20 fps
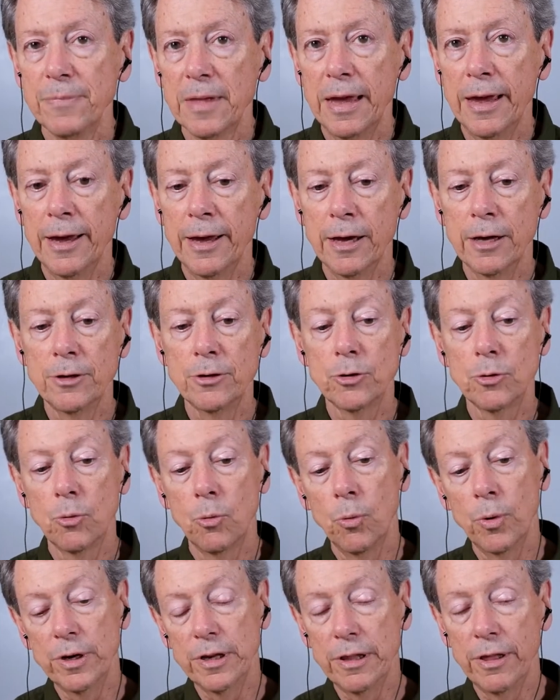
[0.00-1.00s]
And
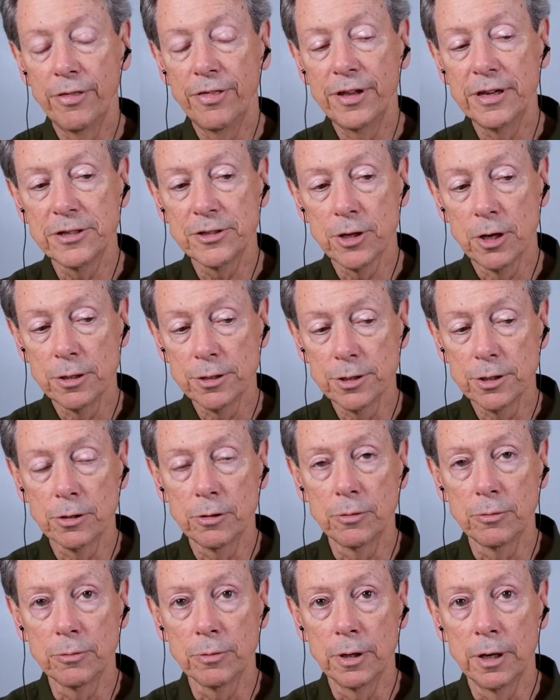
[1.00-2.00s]
one of the things
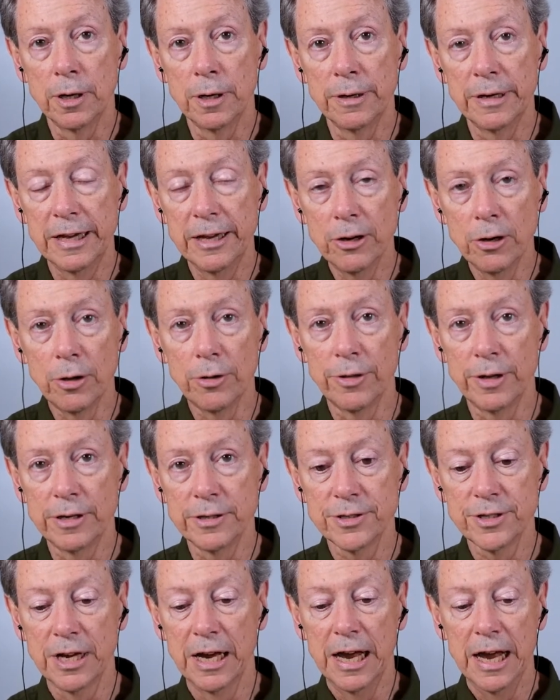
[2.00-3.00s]
also uh, in all
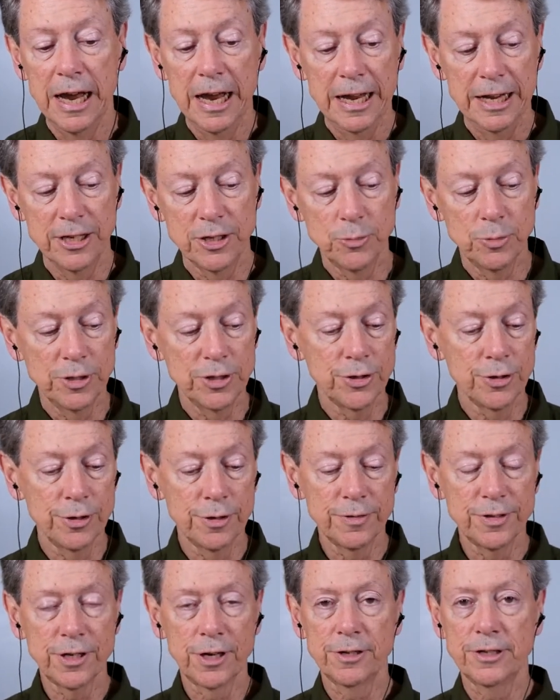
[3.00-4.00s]
this is we sort
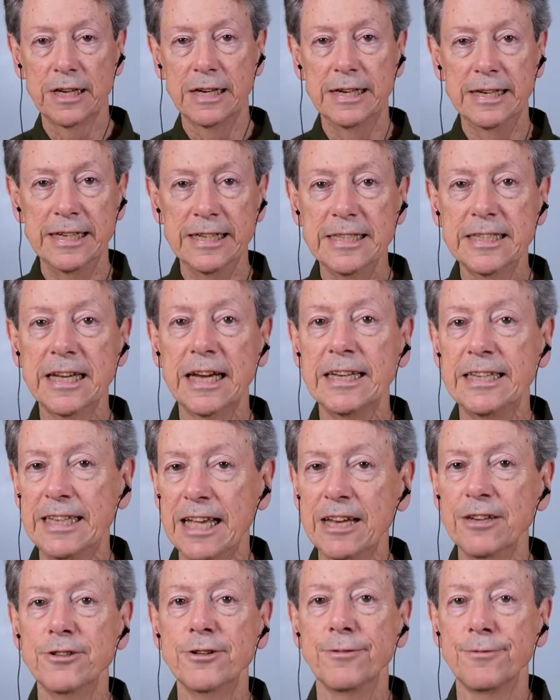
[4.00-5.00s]
of start to
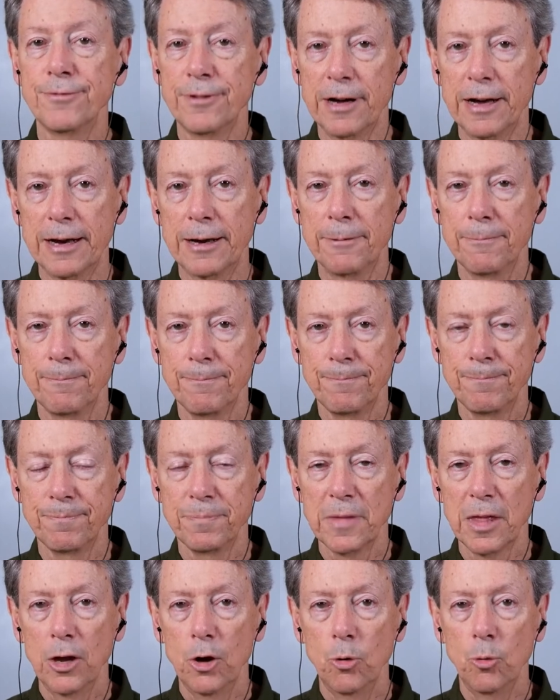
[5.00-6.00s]
disidentify
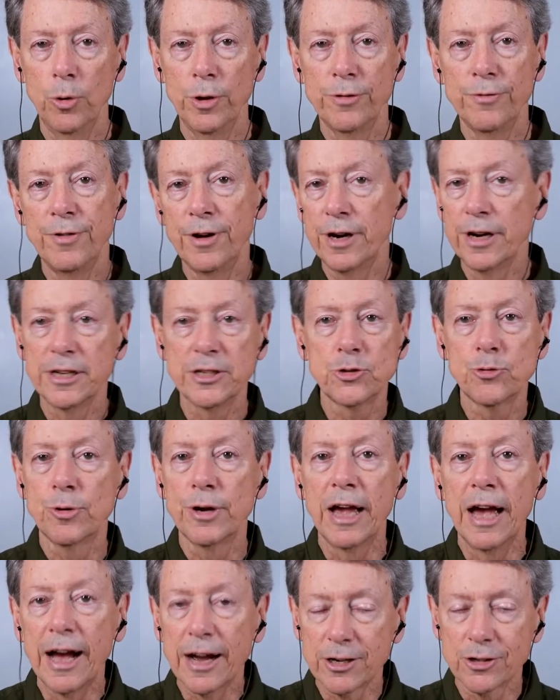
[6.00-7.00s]
with various
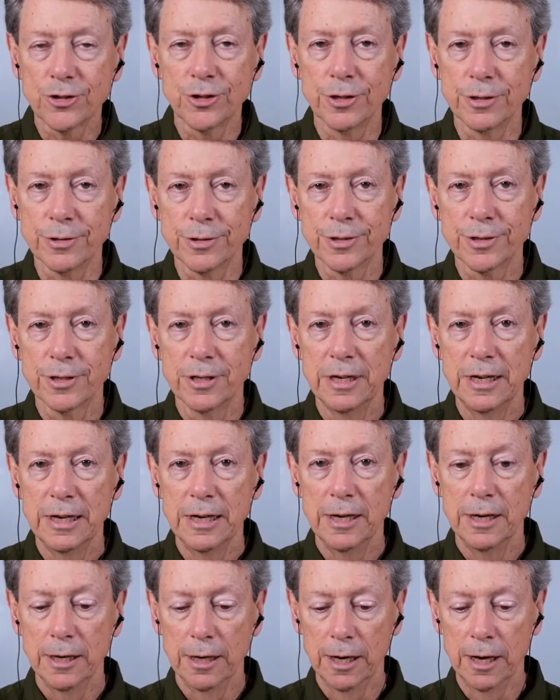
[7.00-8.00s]
reactions.
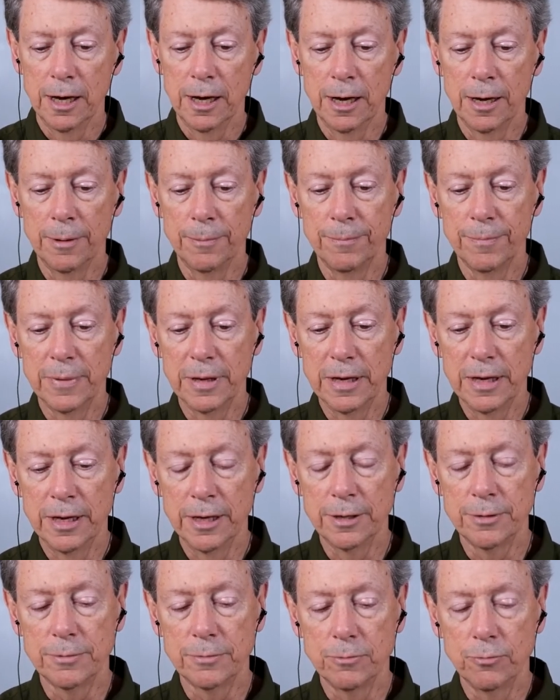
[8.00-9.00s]
Um,
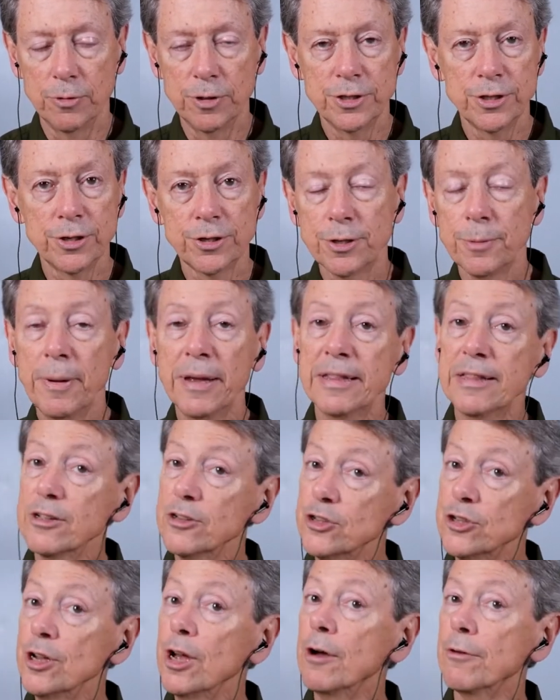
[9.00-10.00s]
it we start to make this
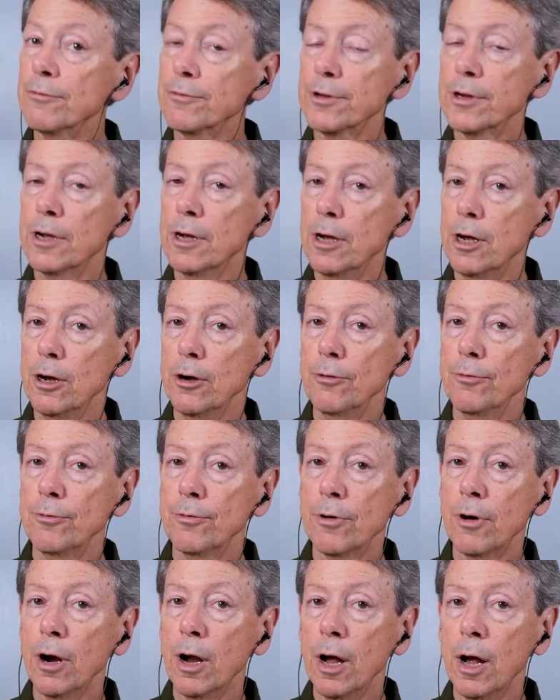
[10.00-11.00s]
shift
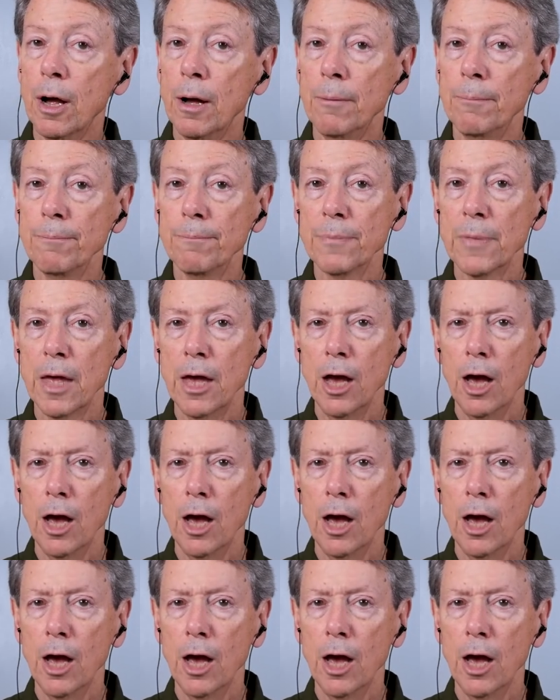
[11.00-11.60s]
from